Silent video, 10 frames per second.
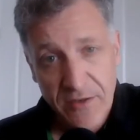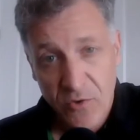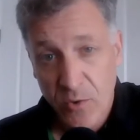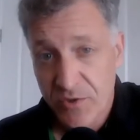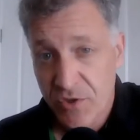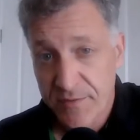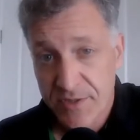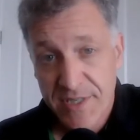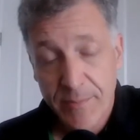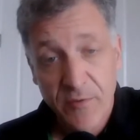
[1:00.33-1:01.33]
Of course, service
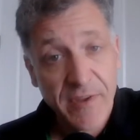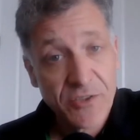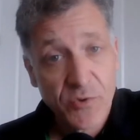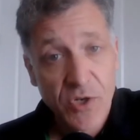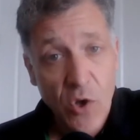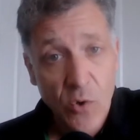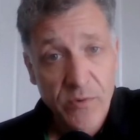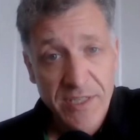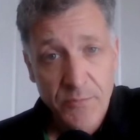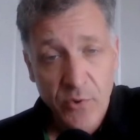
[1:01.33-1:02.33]
disabled veteran
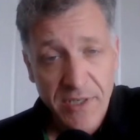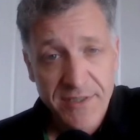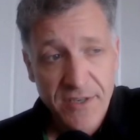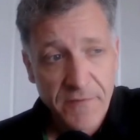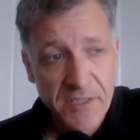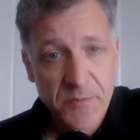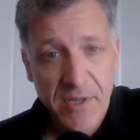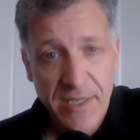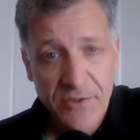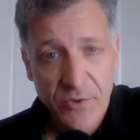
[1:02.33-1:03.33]
owned. That's pretty
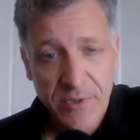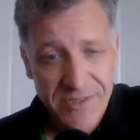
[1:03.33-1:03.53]
self-explanatory.